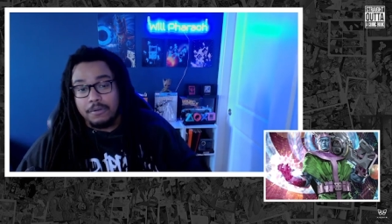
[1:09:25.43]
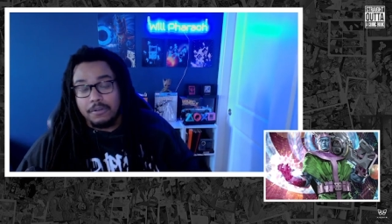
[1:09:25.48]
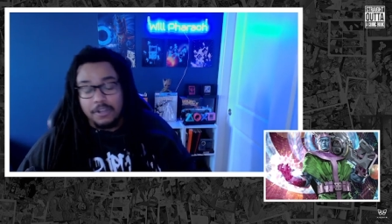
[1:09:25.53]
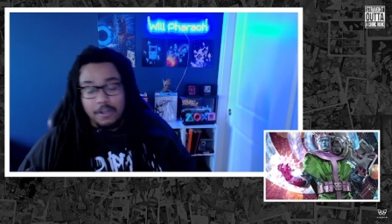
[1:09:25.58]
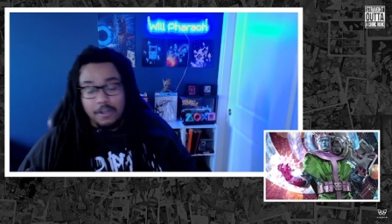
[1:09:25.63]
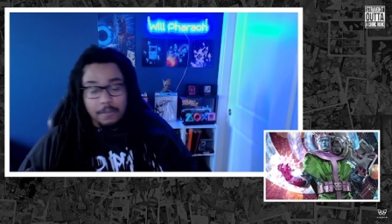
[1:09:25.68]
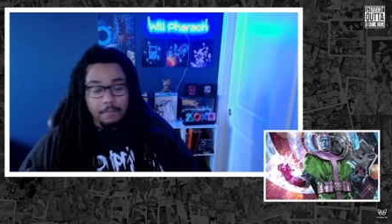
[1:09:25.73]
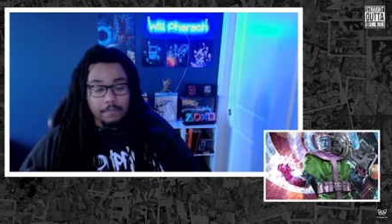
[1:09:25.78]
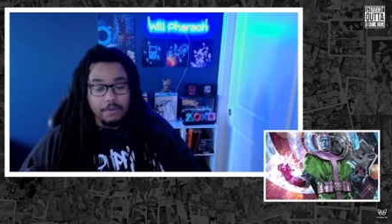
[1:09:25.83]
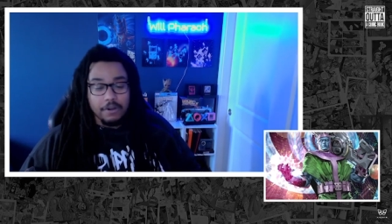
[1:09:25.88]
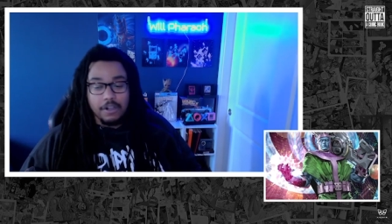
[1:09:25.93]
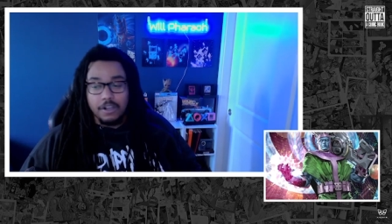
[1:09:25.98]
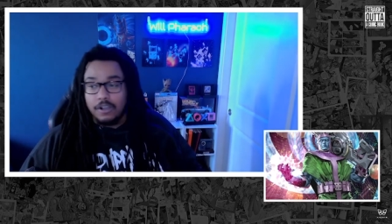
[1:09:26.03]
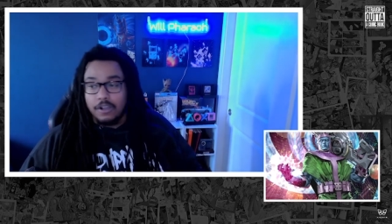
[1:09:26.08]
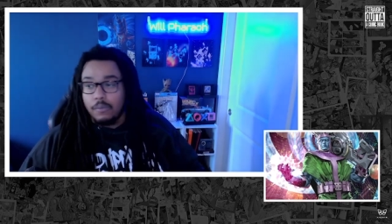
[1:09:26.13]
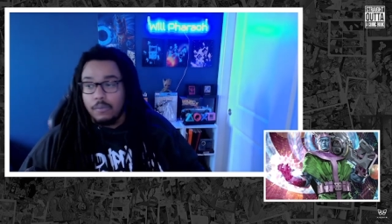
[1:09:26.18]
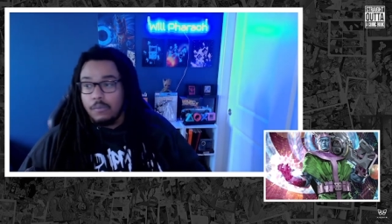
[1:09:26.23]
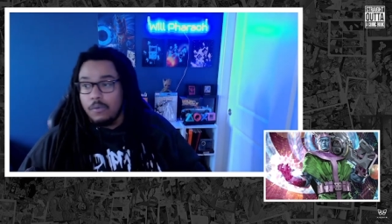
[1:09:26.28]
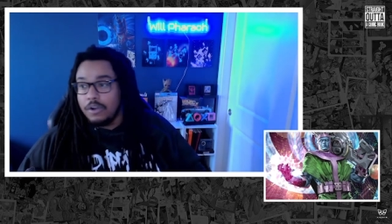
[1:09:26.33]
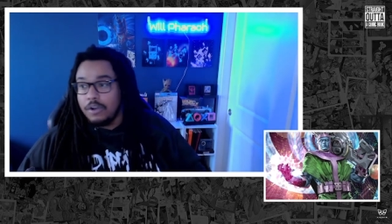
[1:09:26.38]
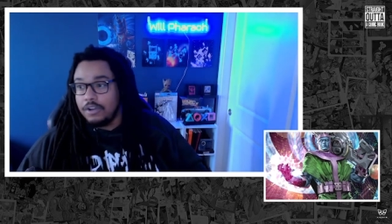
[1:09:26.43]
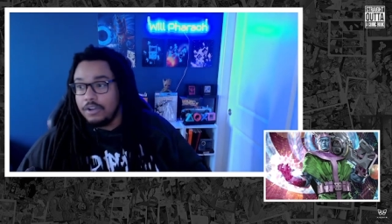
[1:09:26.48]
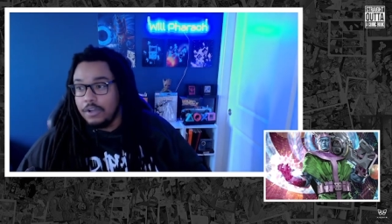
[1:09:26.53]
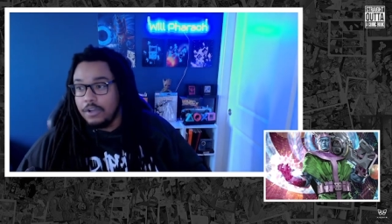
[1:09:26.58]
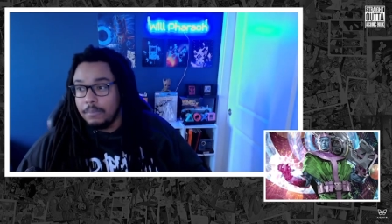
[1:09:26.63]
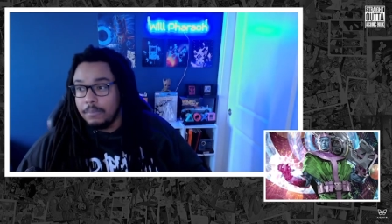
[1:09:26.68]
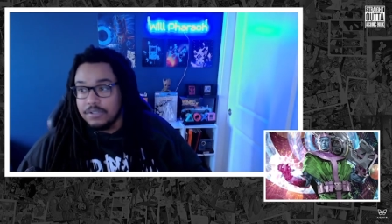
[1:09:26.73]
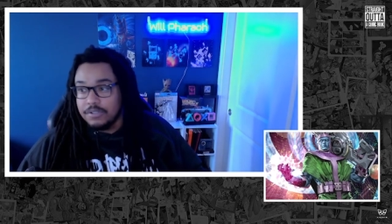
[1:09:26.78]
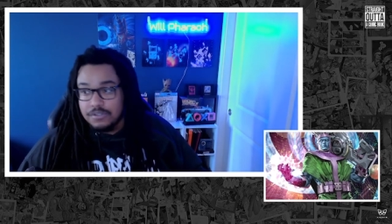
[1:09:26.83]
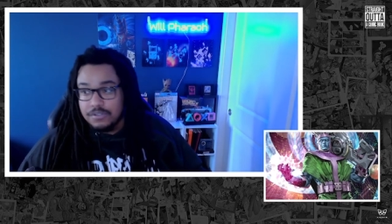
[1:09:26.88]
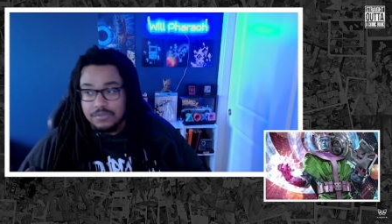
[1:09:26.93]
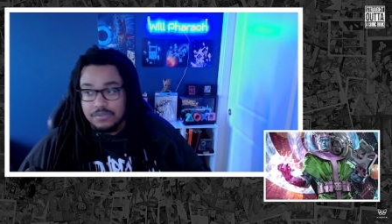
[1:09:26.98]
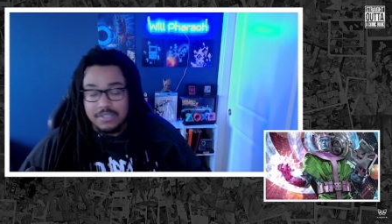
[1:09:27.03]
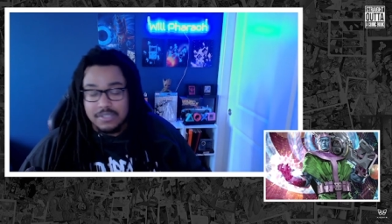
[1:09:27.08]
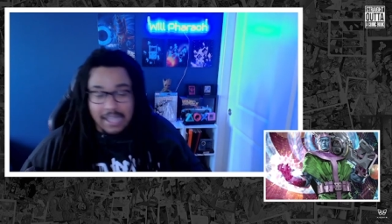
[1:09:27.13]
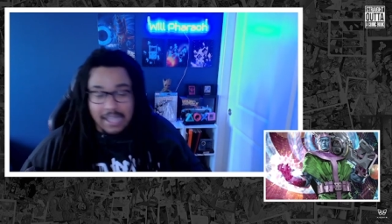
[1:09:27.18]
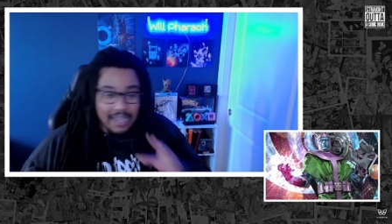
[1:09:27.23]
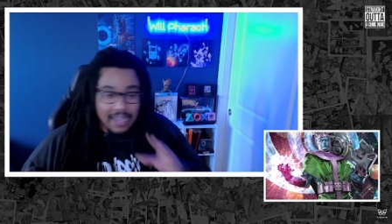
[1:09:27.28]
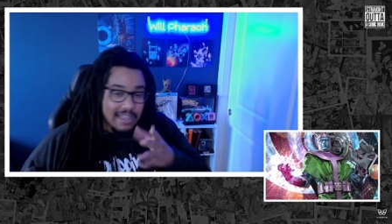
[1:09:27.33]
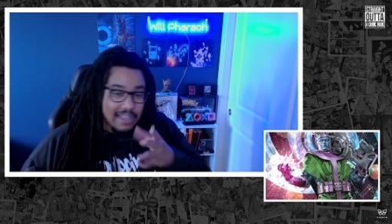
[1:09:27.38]
one or number two
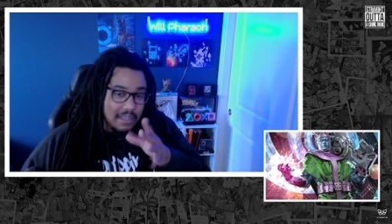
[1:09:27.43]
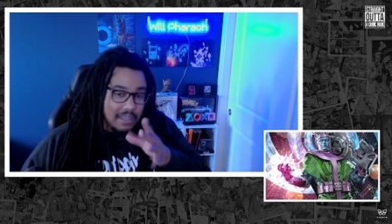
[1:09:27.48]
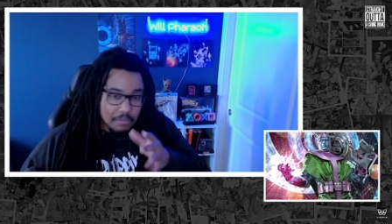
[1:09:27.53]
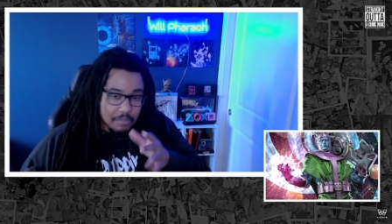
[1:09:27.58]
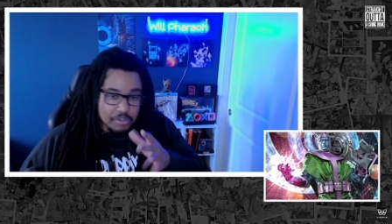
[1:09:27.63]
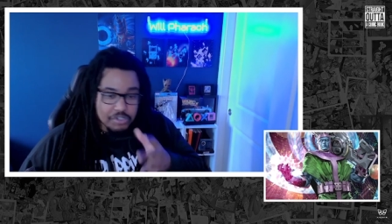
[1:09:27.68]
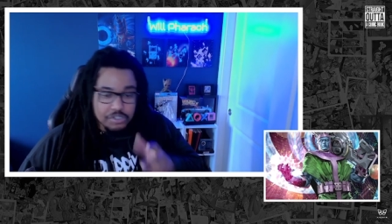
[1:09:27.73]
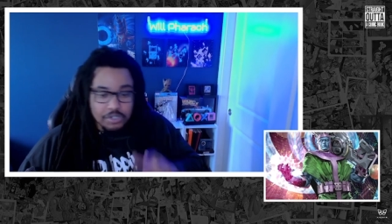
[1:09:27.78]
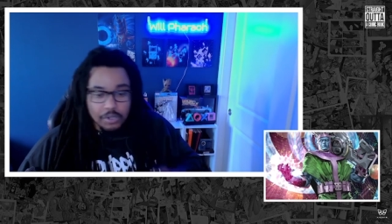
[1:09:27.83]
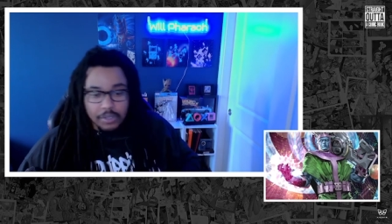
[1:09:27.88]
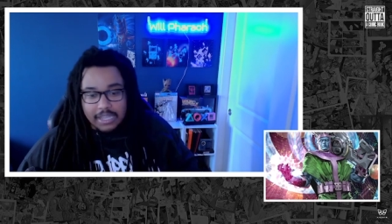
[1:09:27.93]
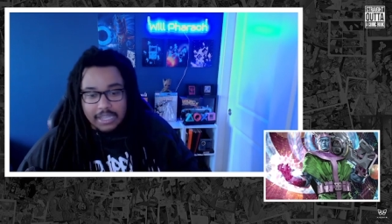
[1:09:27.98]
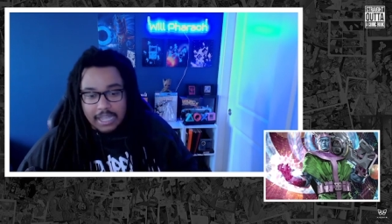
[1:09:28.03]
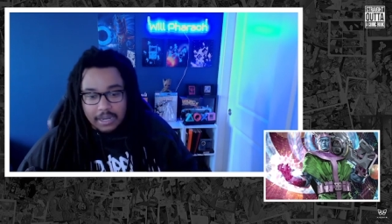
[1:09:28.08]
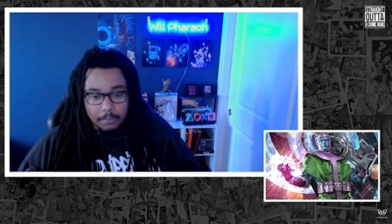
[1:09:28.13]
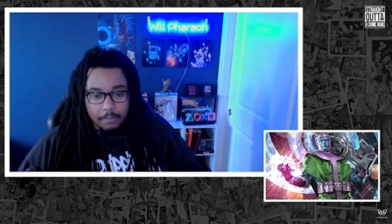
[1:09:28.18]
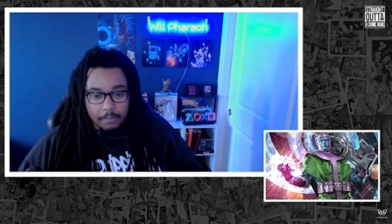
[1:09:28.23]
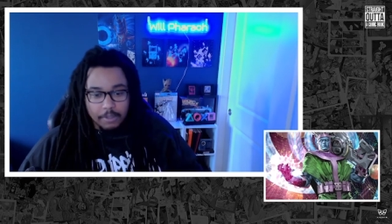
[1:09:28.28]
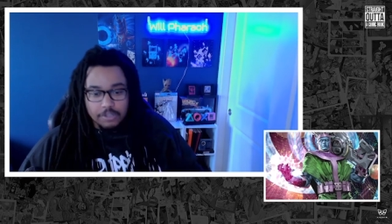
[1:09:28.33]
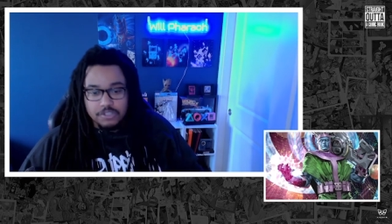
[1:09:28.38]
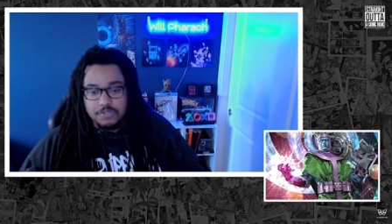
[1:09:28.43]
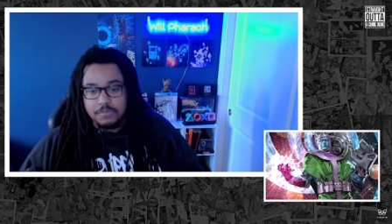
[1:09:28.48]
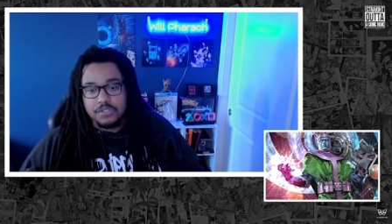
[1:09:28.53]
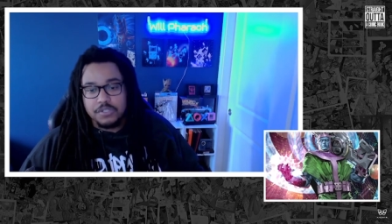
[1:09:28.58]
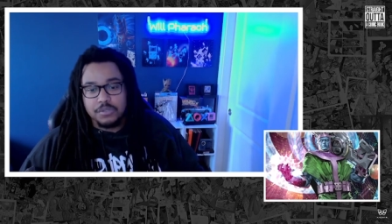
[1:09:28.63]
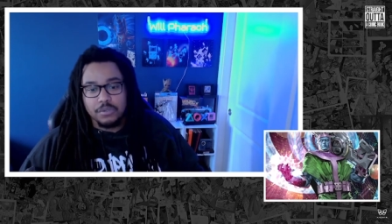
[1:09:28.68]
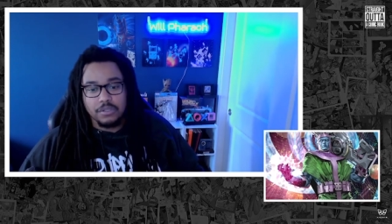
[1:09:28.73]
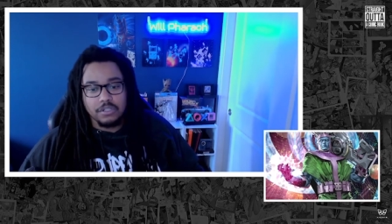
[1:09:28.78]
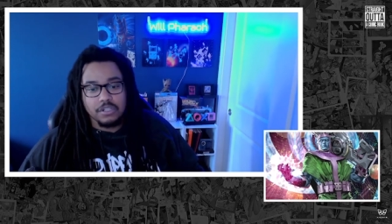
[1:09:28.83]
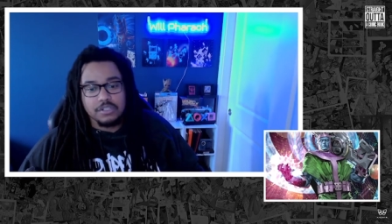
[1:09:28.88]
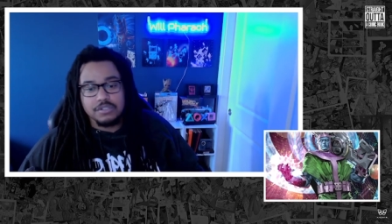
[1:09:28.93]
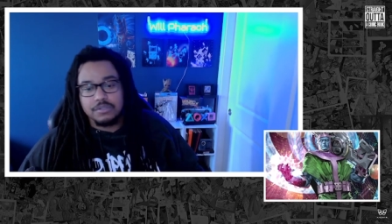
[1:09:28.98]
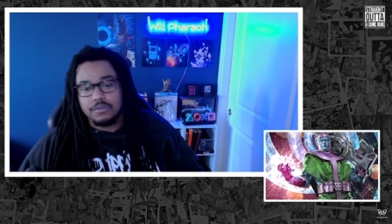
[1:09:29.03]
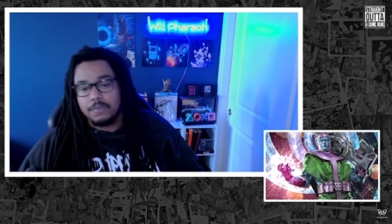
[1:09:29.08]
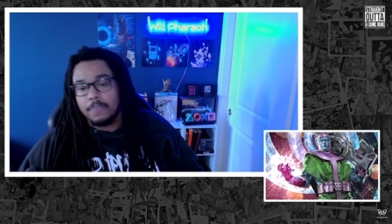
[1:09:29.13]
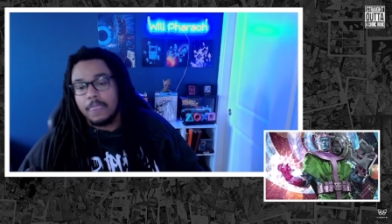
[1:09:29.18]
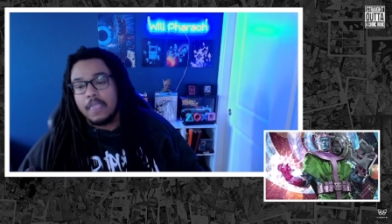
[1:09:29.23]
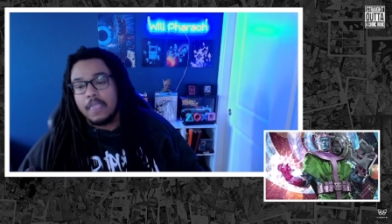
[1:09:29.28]
slot. But you know, it kind of moves between the two.